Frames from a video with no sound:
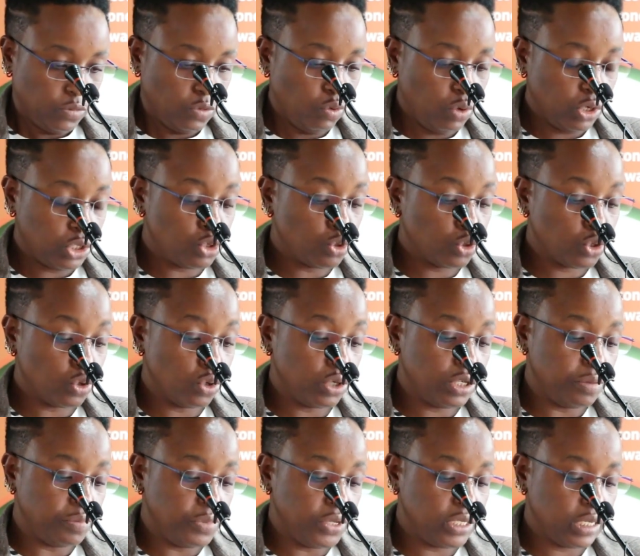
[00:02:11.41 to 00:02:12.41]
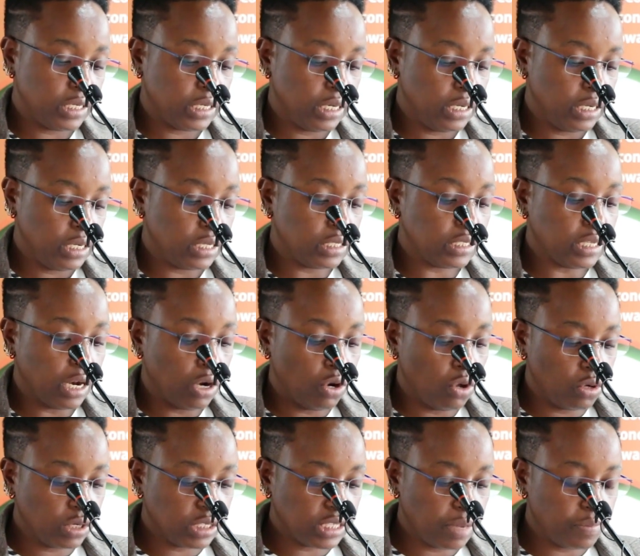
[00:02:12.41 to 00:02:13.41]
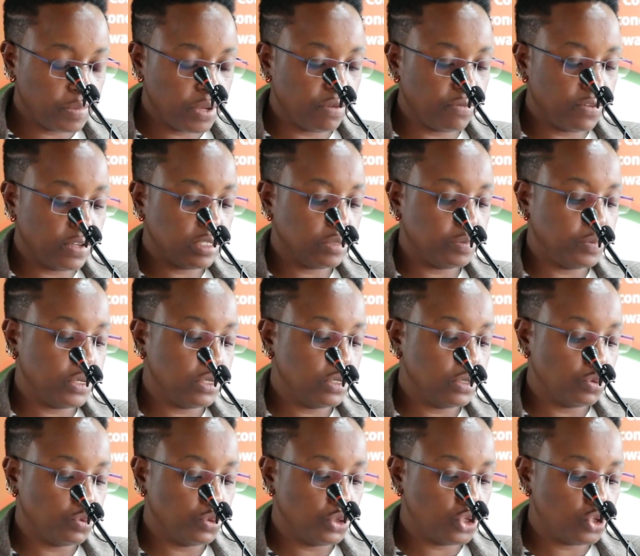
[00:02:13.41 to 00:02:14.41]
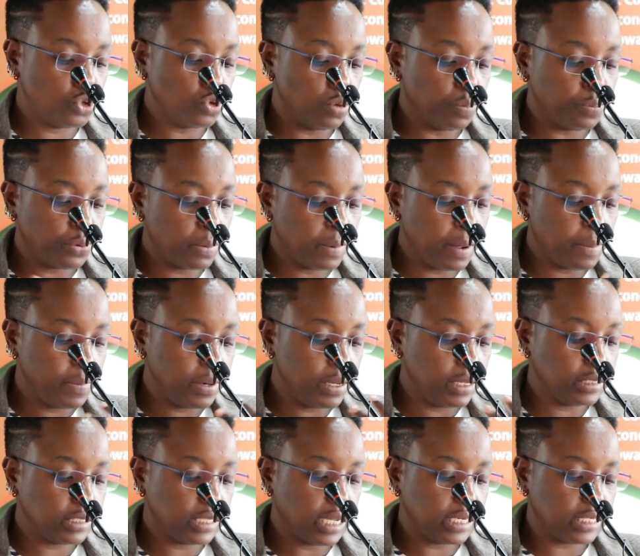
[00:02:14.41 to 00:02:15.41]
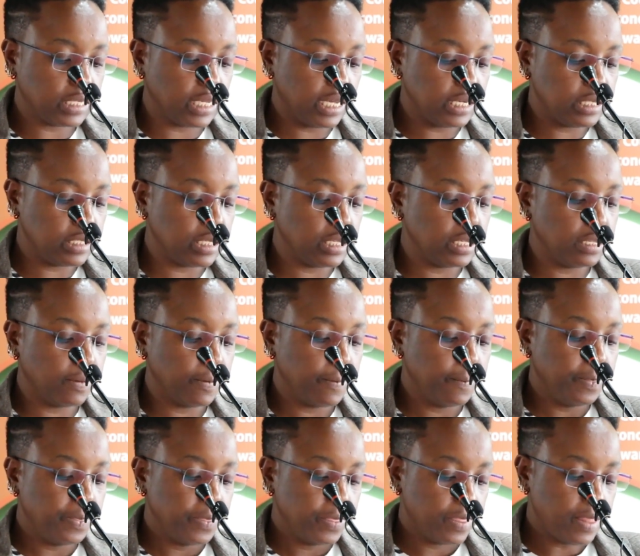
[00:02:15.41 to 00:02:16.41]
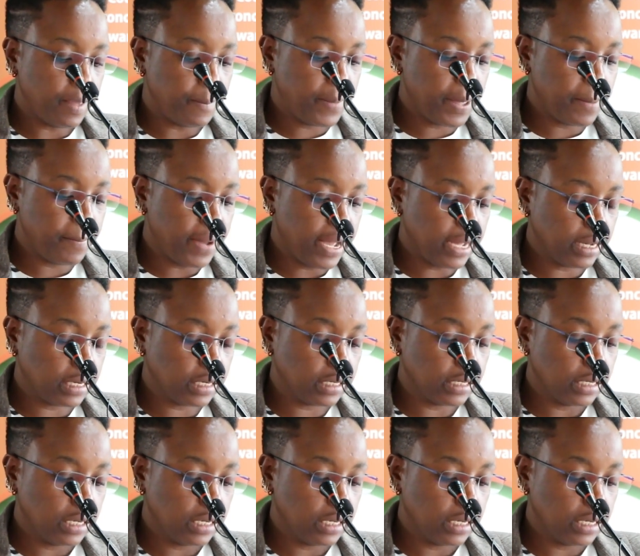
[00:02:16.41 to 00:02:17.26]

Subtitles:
what you sowed immediately. It's a long-term investment, which you'll probably start getting the payback,